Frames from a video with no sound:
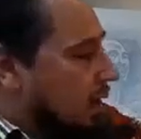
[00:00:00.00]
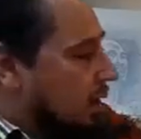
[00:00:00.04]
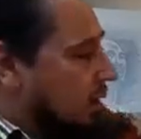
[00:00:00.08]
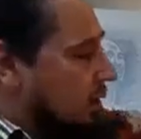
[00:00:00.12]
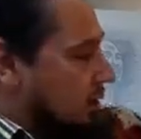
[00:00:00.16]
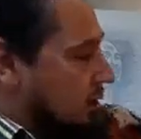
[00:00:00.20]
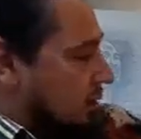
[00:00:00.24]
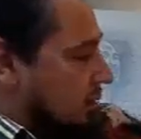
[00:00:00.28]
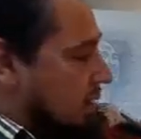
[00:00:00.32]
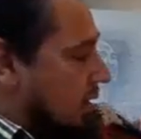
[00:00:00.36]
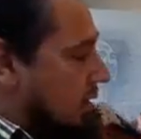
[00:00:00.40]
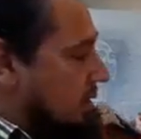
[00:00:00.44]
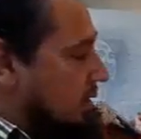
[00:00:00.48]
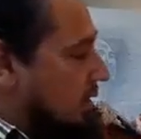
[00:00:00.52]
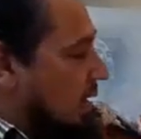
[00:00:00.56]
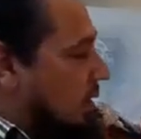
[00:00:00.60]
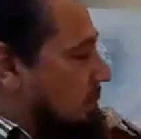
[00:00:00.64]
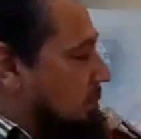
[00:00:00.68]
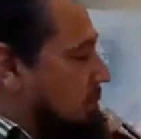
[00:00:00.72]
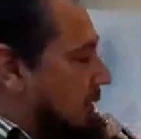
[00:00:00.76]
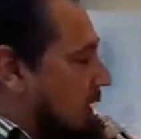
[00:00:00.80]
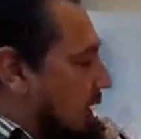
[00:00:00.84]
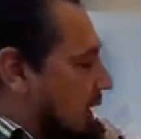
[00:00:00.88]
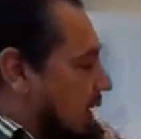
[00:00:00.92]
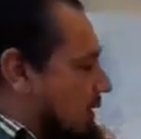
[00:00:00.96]
Not
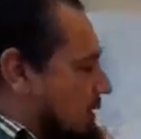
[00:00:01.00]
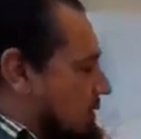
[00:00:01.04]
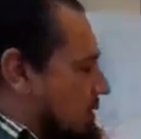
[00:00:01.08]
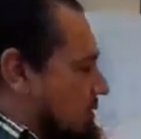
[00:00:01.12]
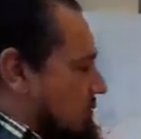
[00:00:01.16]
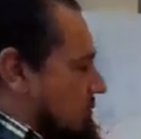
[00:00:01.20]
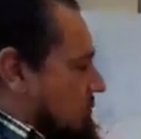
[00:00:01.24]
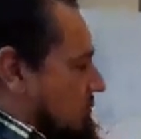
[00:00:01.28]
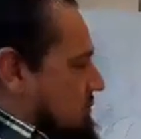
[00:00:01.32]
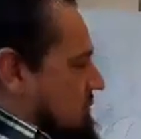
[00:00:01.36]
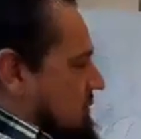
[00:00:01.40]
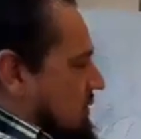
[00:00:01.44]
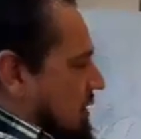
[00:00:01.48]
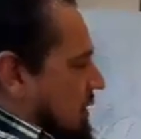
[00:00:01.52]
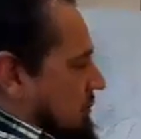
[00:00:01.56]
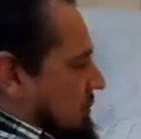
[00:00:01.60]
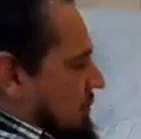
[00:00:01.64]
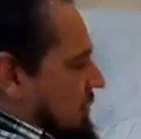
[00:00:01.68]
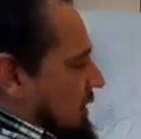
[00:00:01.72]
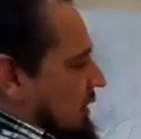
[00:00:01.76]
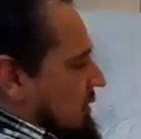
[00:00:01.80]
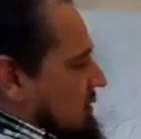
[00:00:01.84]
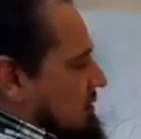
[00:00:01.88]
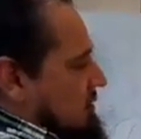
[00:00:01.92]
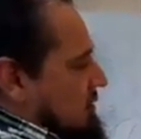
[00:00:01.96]
that bad. I'm
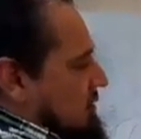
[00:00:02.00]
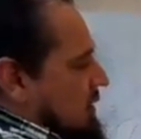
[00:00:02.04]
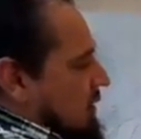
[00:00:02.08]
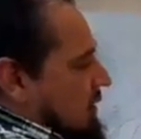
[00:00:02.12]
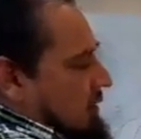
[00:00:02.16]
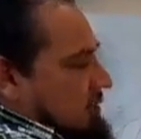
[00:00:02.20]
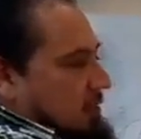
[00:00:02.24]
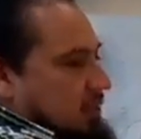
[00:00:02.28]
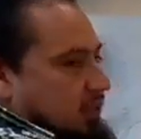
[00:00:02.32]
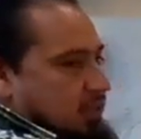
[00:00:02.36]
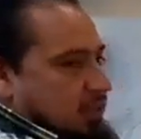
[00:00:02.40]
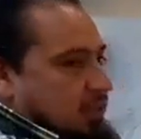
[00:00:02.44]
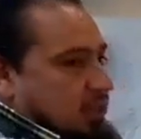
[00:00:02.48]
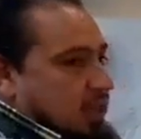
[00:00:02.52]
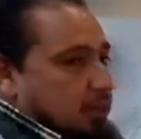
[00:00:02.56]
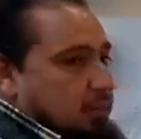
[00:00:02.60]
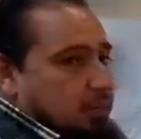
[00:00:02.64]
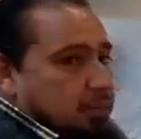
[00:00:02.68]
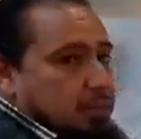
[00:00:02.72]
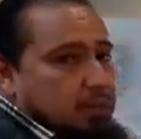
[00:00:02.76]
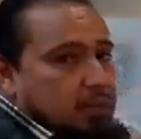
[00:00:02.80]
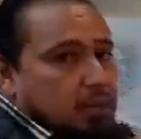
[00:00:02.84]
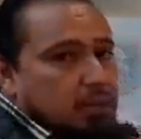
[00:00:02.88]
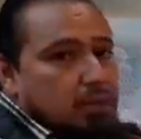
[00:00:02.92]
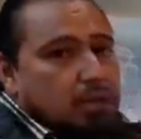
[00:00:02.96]
getting stuck on the
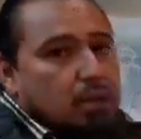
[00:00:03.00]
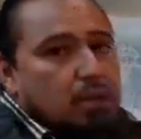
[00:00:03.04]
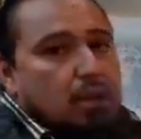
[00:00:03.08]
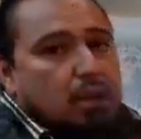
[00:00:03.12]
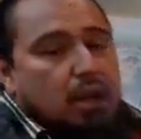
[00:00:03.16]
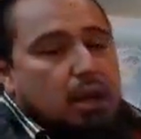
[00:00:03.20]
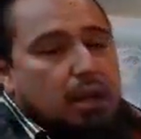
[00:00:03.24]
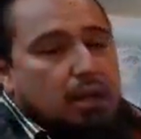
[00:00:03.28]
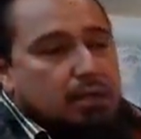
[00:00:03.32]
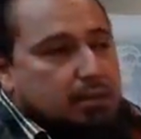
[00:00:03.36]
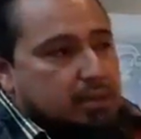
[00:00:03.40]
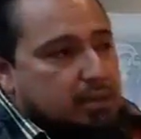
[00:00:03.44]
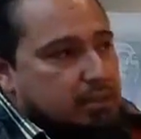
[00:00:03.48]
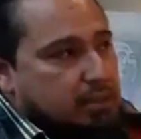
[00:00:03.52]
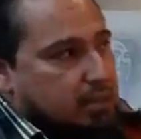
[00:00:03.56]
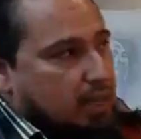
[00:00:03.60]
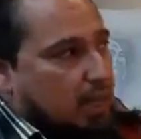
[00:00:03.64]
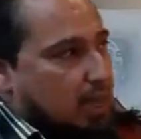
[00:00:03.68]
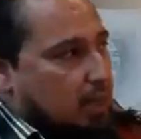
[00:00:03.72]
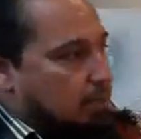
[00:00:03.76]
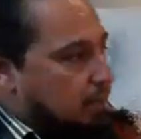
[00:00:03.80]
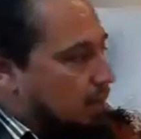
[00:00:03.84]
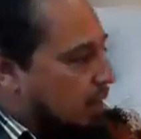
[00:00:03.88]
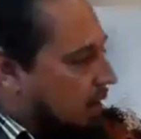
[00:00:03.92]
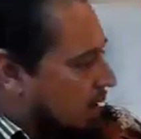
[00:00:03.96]
same
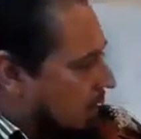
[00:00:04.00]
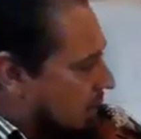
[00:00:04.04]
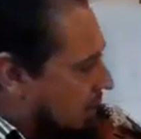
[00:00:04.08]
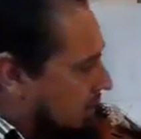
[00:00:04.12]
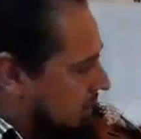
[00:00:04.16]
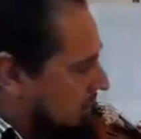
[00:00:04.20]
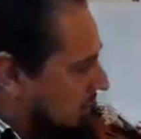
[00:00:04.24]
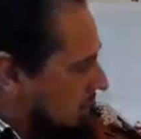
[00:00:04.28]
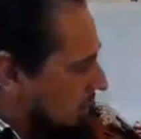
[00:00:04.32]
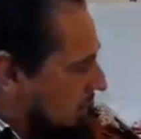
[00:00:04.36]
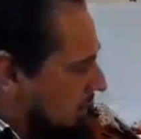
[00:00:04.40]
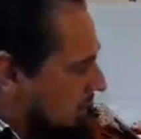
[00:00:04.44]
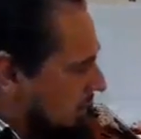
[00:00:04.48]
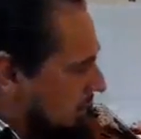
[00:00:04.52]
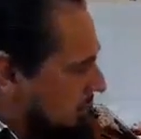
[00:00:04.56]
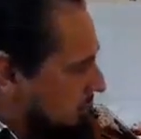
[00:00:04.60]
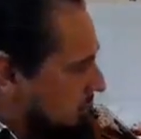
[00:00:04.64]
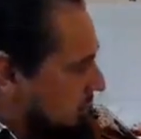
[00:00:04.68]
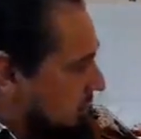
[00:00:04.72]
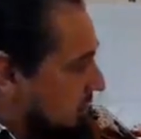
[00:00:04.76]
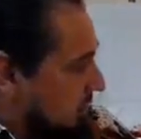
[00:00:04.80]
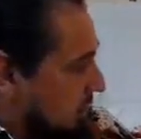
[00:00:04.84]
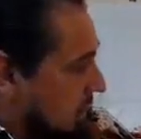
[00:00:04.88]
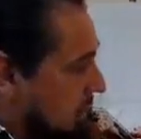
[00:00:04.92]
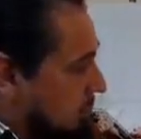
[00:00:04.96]

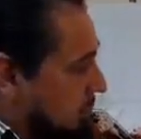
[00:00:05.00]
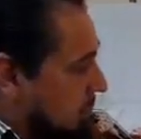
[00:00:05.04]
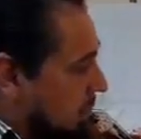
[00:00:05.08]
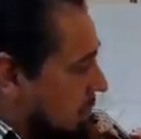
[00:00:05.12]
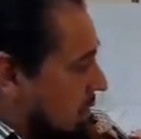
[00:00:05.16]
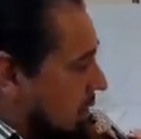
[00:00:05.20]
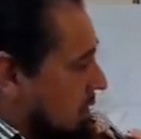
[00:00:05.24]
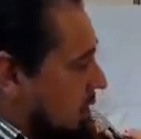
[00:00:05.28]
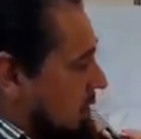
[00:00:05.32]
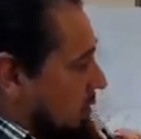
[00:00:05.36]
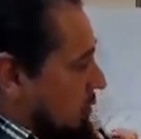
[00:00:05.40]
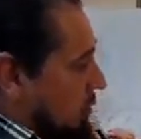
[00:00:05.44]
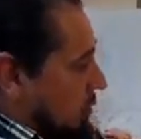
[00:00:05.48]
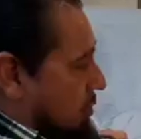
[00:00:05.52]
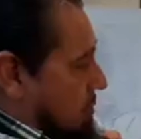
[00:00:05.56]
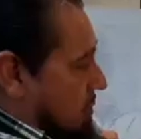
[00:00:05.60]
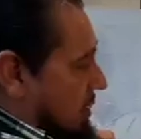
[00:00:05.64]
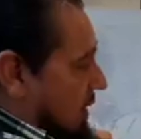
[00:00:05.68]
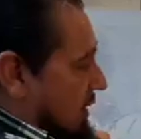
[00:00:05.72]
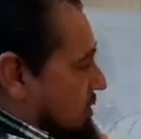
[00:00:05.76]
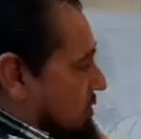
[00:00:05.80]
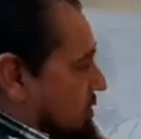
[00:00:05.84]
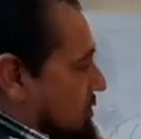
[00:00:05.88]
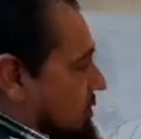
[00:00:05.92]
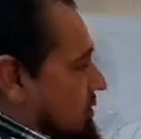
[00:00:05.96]
bar or
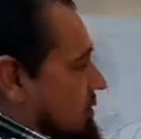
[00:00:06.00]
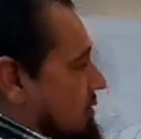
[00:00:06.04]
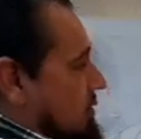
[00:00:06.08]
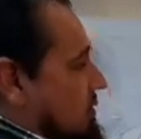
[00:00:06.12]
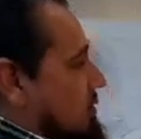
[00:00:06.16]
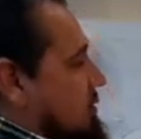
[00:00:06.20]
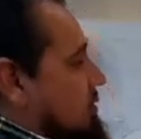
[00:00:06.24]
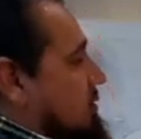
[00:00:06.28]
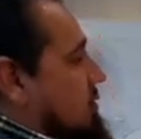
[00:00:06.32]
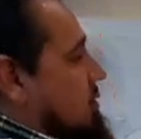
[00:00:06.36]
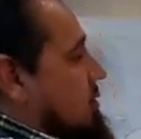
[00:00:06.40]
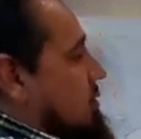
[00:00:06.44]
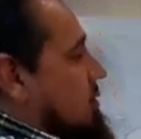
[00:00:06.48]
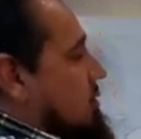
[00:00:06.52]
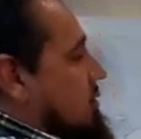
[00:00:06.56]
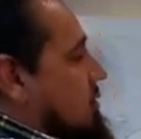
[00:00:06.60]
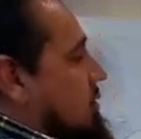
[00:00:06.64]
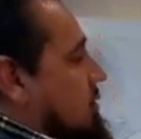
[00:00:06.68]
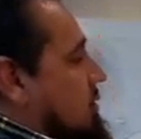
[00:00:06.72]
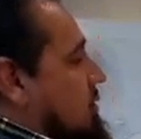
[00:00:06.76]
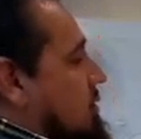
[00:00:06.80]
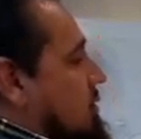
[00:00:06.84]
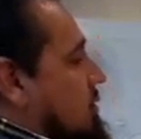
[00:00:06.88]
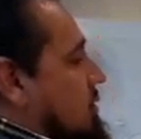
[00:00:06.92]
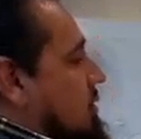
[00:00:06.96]
measure,
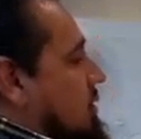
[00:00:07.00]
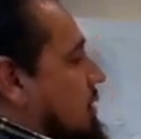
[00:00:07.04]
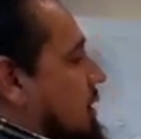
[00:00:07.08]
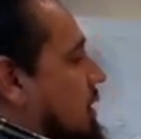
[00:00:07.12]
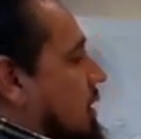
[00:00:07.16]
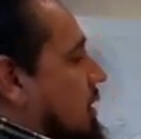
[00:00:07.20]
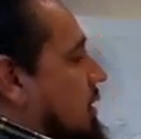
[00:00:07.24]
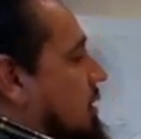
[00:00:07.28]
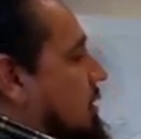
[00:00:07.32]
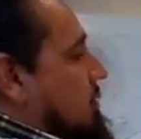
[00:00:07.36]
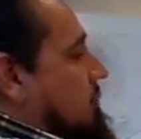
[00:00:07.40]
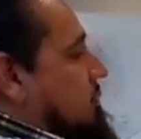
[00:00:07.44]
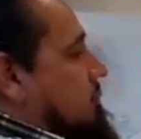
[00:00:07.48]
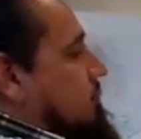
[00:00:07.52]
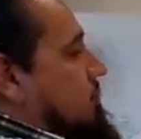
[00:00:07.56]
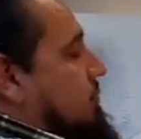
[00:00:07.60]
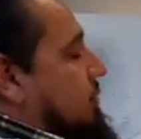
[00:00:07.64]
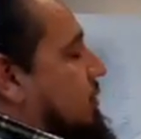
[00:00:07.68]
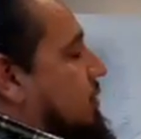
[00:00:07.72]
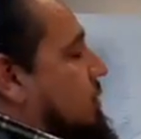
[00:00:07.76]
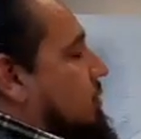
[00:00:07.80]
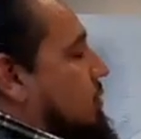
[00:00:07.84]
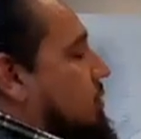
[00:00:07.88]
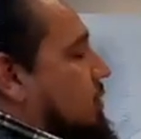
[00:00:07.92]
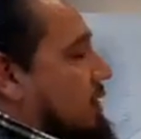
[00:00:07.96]

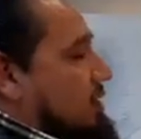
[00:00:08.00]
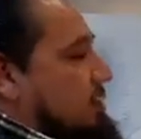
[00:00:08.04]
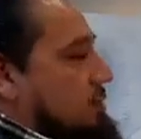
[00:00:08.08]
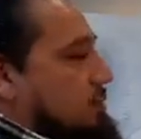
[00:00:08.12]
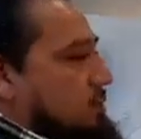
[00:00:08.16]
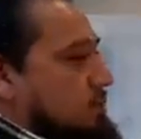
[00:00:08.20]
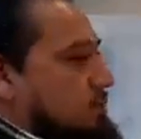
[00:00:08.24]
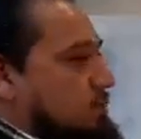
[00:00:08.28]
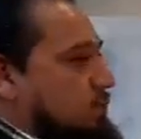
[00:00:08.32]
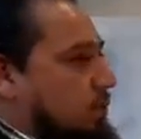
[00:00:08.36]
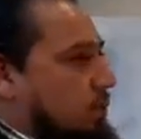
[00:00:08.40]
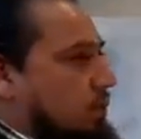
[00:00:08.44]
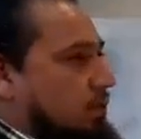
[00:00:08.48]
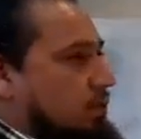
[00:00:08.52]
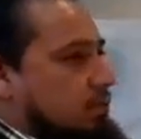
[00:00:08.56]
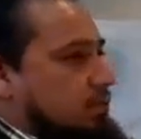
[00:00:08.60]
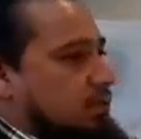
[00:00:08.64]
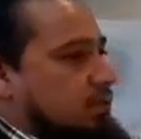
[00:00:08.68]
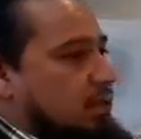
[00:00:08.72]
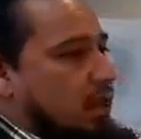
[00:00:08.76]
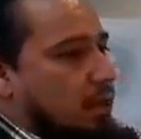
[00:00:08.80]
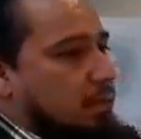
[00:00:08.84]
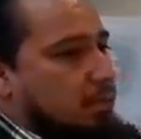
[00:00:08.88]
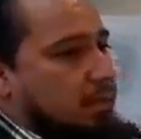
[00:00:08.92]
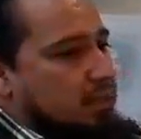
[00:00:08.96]
as before. So
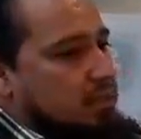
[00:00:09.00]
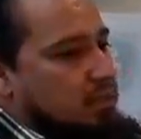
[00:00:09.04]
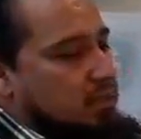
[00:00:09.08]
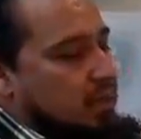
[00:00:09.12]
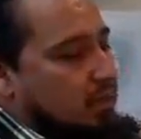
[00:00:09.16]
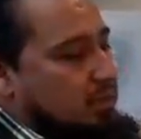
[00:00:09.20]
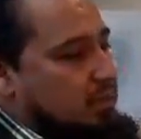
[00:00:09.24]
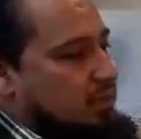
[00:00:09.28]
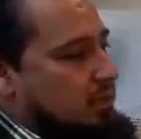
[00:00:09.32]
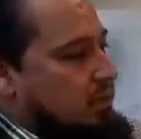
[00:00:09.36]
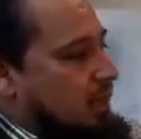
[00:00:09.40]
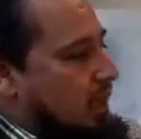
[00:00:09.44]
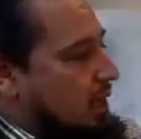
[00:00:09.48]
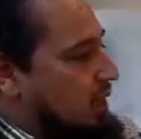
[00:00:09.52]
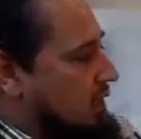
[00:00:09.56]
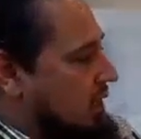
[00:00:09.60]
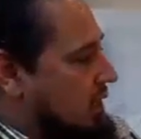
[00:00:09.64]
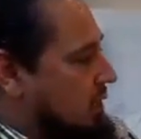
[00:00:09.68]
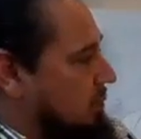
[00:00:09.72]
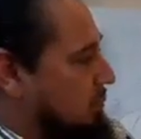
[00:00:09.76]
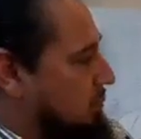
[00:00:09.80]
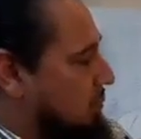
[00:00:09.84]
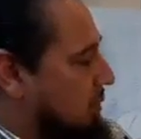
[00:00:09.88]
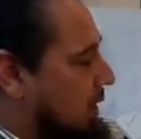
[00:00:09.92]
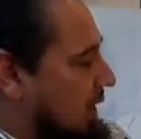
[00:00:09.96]
that means I just gotta
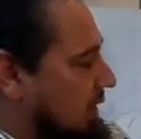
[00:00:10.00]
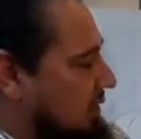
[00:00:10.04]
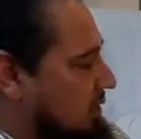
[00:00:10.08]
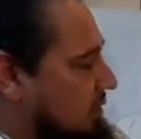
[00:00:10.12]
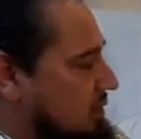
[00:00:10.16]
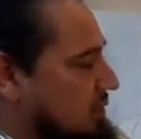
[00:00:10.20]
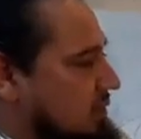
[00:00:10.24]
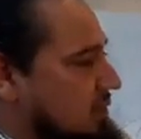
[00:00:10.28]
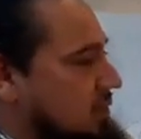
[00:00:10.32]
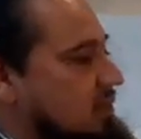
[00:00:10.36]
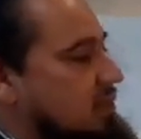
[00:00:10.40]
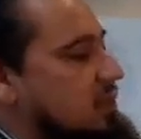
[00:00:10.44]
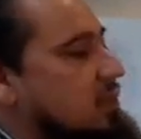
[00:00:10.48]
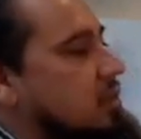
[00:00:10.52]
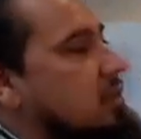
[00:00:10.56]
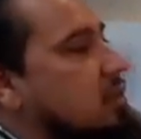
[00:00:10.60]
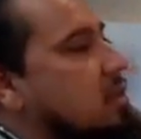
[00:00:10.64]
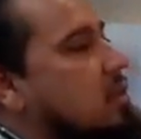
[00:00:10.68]
keep practicing.